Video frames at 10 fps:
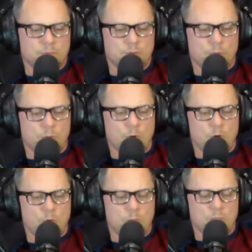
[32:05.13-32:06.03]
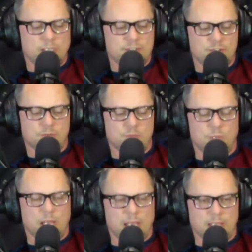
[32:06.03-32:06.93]
the role police should
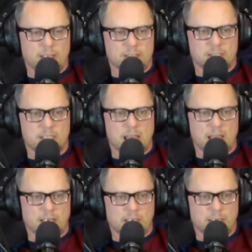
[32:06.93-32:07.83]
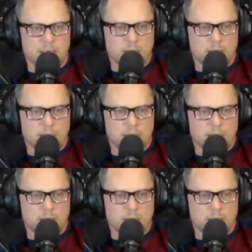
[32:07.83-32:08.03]
play in society,